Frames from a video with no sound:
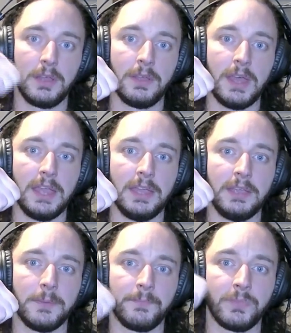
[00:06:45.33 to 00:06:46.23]

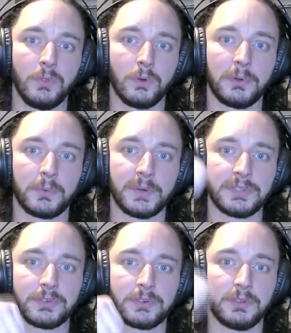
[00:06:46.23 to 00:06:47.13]
A normal
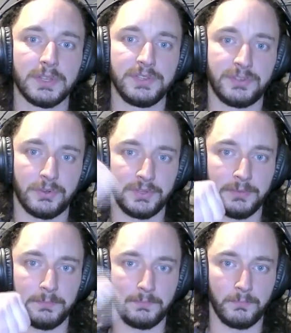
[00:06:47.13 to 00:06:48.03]
wrist curl is
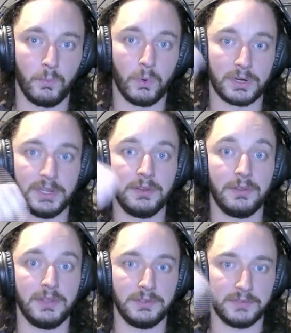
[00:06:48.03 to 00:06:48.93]
only working
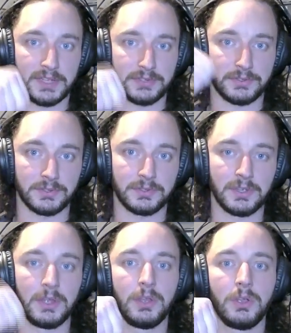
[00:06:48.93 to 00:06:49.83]
these flexors.
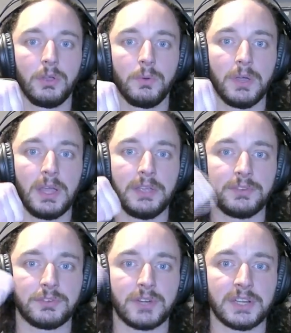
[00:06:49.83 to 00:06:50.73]
A
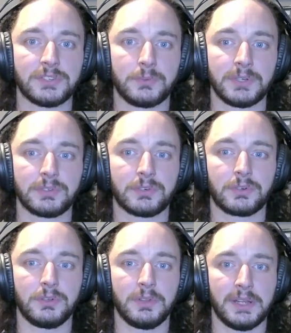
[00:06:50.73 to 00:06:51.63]
stretched wrist
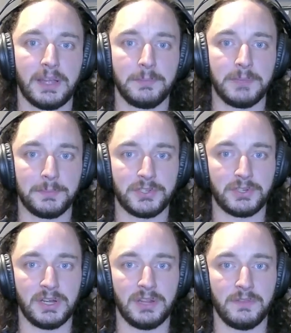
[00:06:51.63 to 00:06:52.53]
curl, like I'm
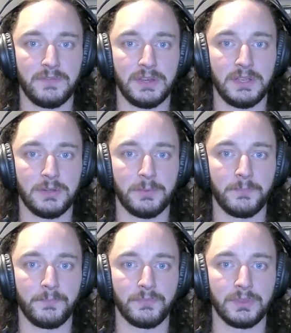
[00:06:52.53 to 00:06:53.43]
demonstrating in the video,
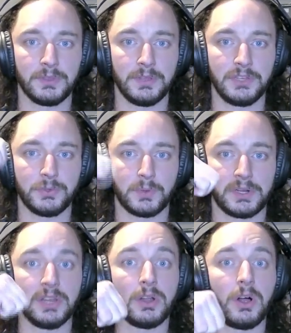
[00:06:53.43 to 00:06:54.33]
is
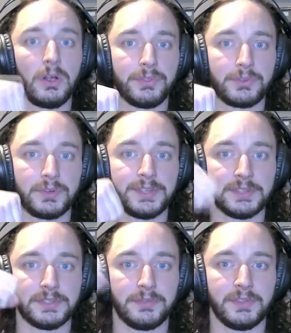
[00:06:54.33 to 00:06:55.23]
working all 3
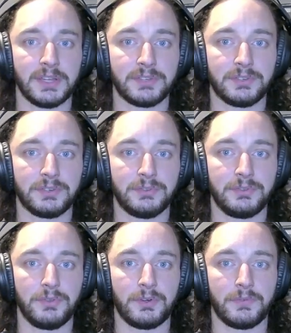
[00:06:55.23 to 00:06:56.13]
sets of flexors
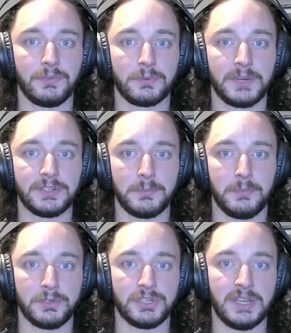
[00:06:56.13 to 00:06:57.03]
through their full range of
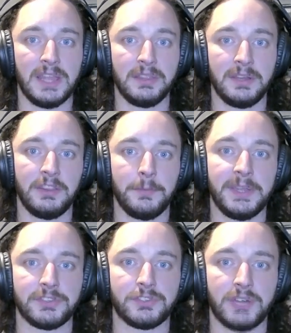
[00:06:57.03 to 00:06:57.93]
motion and letting them
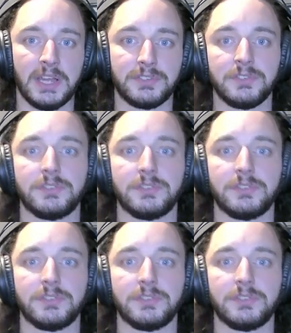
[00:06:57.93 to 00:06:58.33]
get stretched.